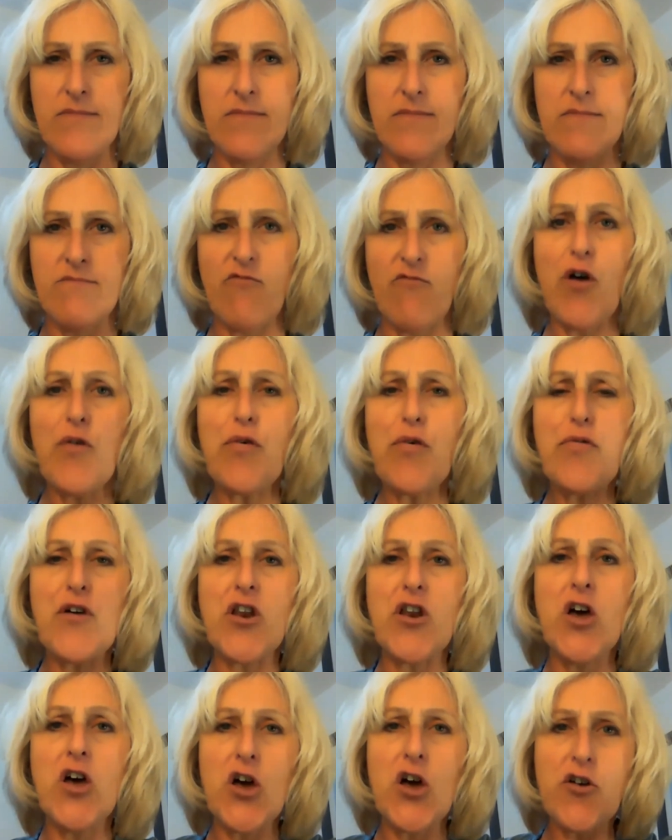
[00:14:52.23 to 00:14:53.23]
Rather
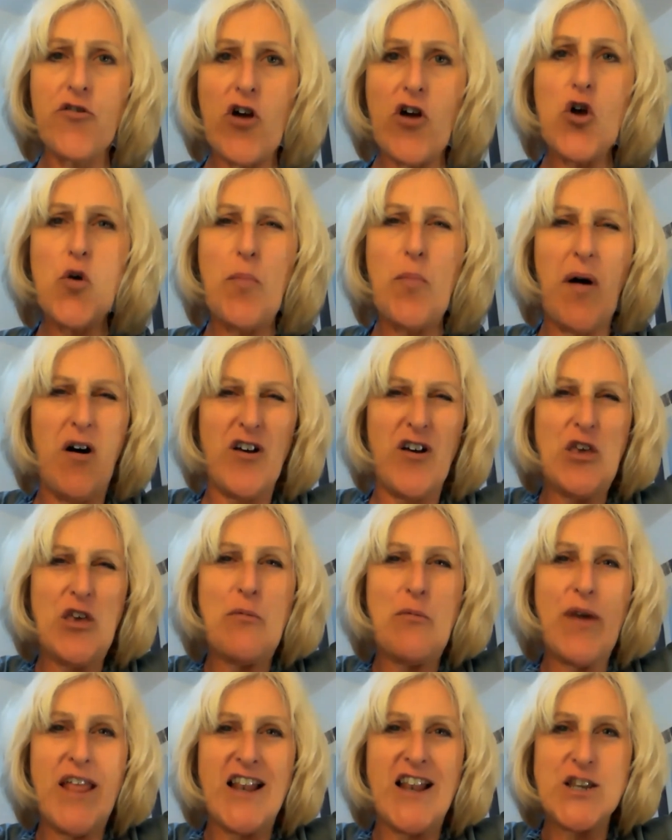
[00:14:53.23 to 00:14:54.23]
than crowbar you
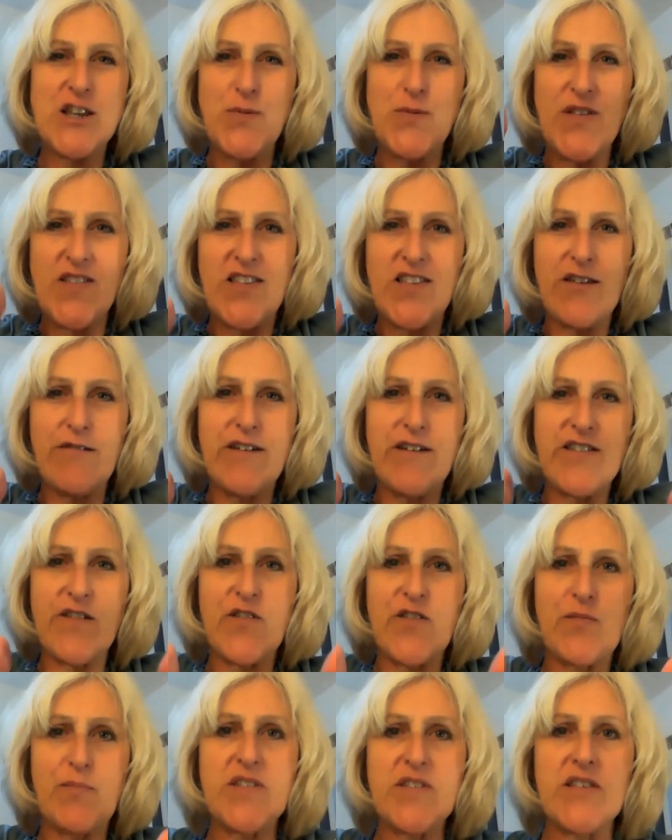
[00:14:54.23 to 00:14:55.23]
into a series of
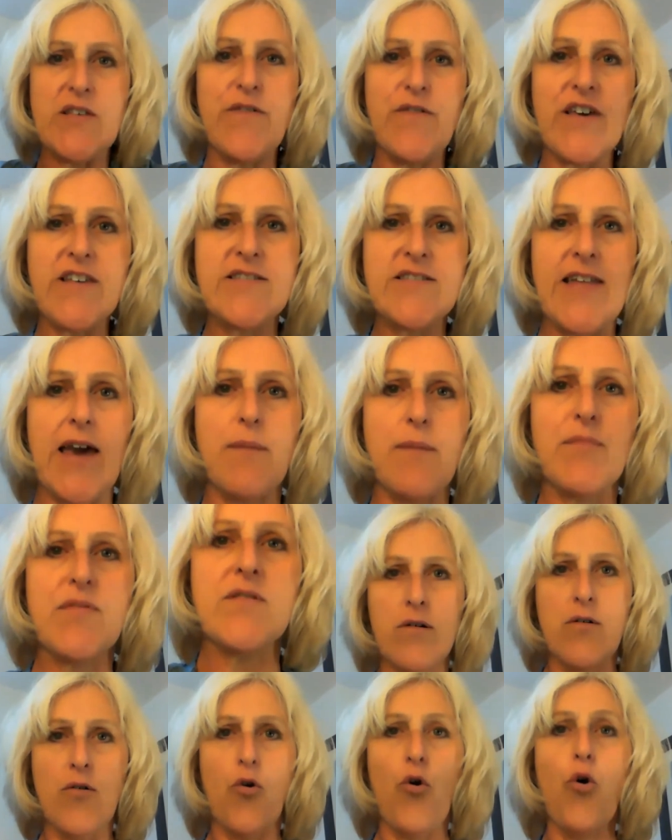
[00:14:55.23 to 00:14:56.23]
specific
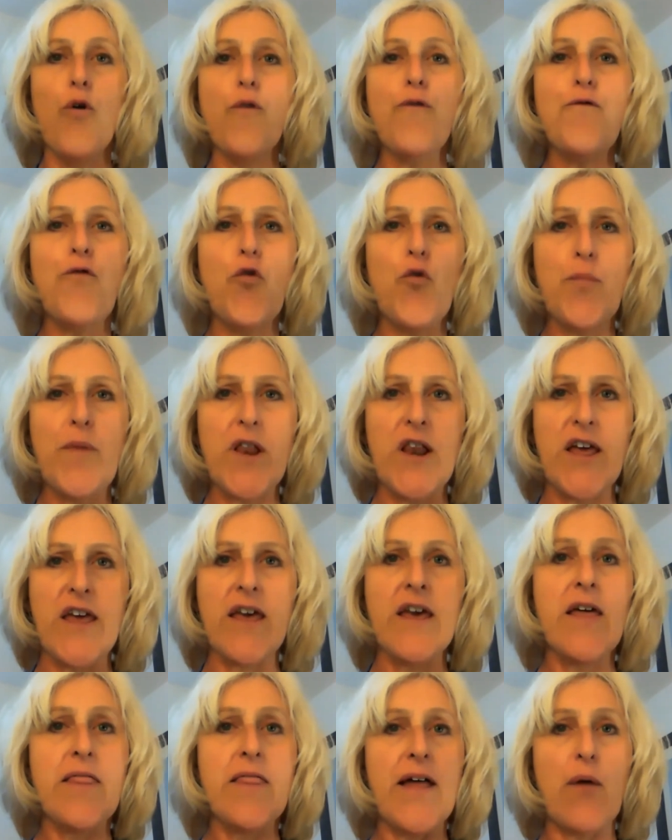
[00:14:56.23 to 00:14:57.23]
steps or
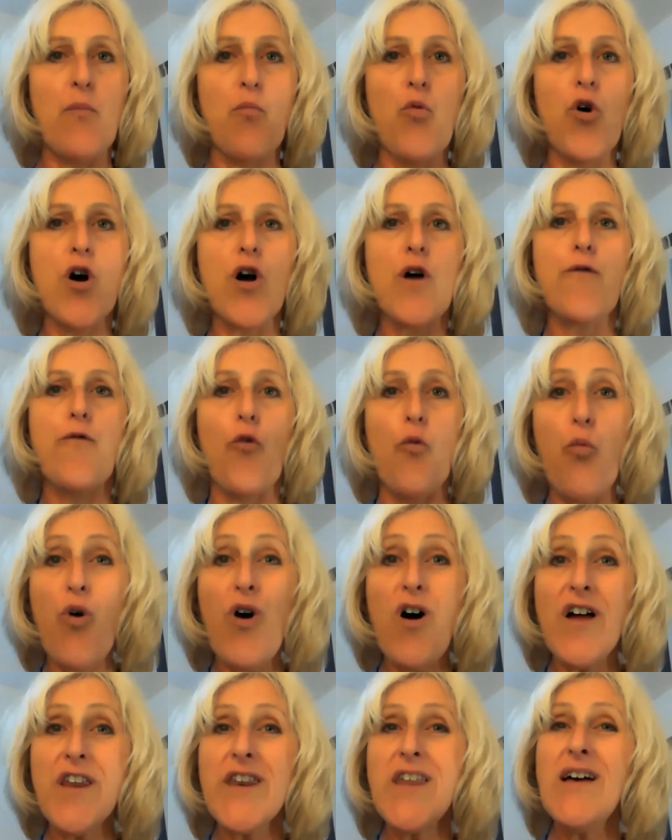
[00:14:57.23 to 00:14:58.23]
formulae that work for
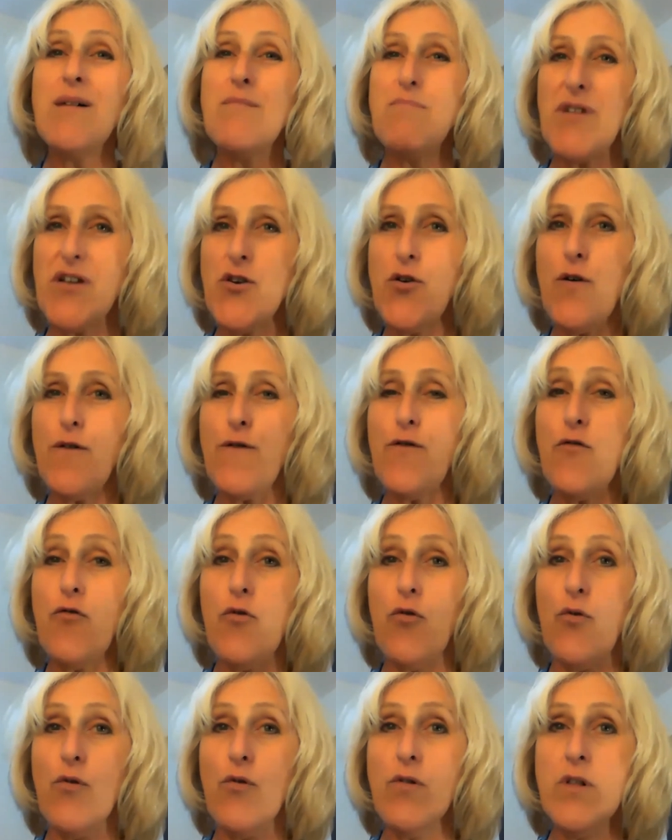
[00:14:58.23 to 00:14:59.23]
one but not for
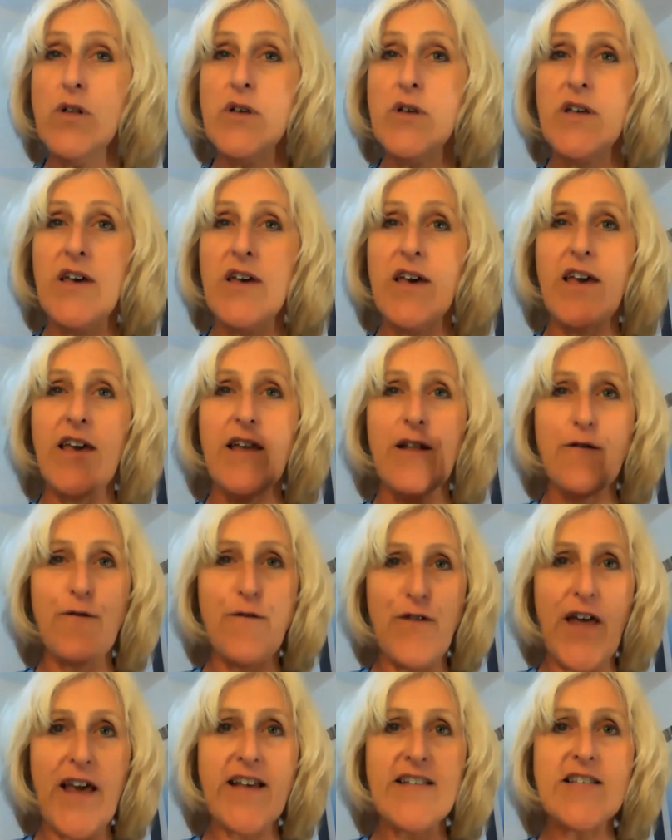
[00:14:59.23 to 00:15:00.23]
all, It
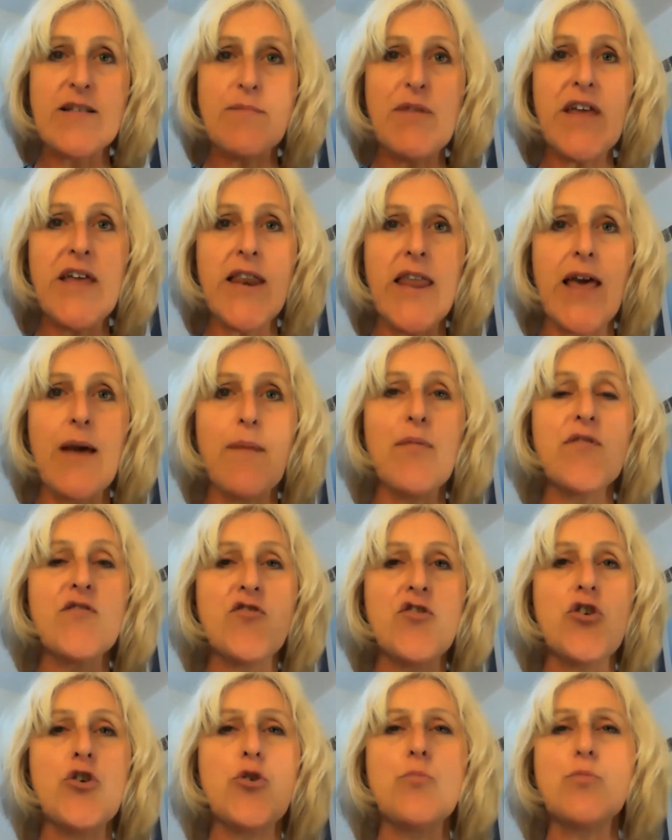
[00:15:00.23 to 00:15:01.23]
flexibly enables you